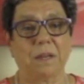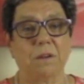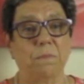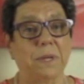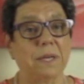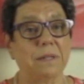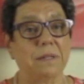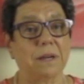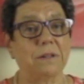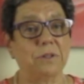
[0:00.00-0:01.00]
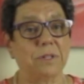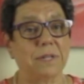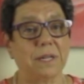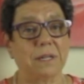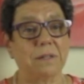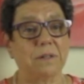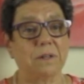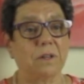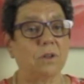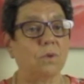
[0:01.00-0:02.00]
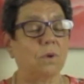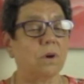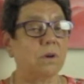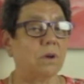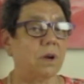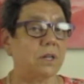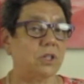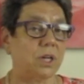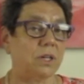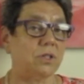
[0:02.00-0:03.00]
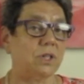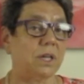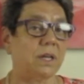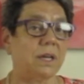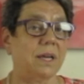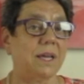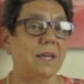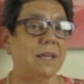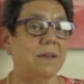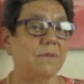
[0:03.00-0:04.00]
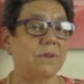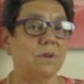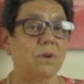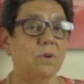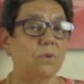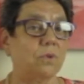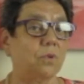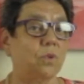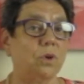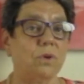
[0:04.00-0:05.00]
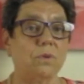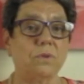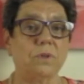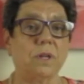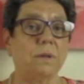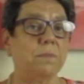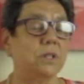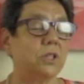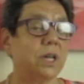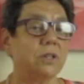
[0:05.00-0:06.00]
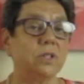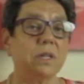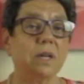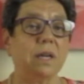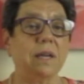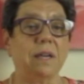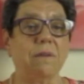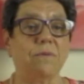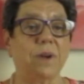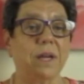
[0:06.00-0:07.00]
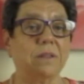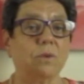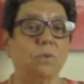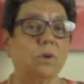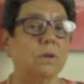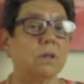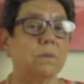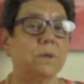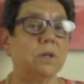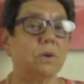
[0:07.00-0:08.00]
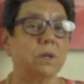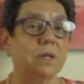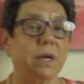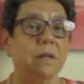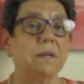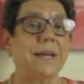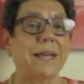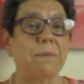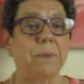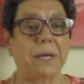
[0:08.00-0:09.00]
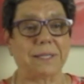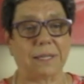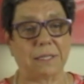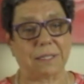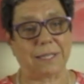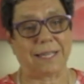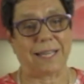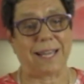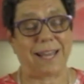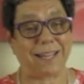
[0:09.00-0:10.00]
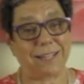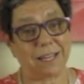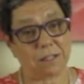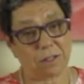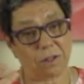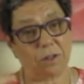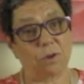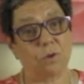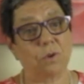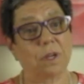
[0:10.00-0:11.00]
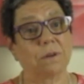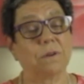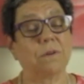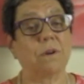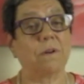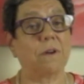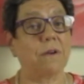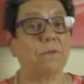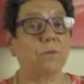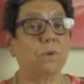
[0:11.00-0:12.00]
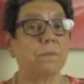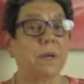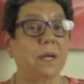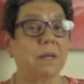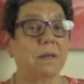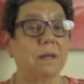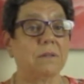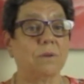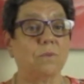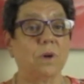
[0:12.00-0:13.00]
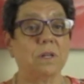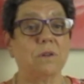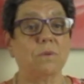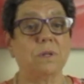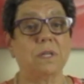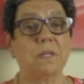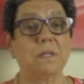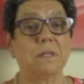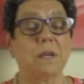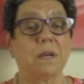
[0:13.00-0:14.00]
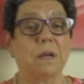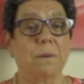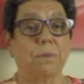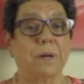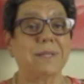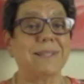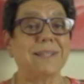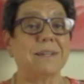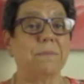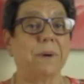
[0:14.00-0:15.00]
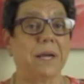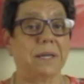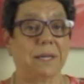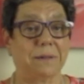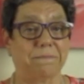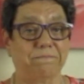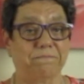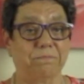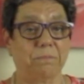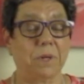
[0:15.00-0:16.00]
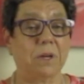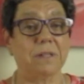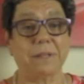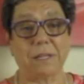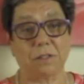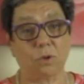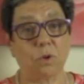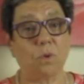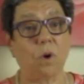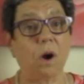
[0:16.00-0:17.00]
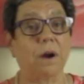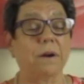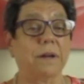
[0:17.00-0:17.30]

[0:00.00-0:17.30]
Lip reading: You begin to understand you are not changing, even though the world could be changing. In fact, the world could be going to hell in a handbasket, and yet you can ever remain as the one who is present and abiding, because that's who you are.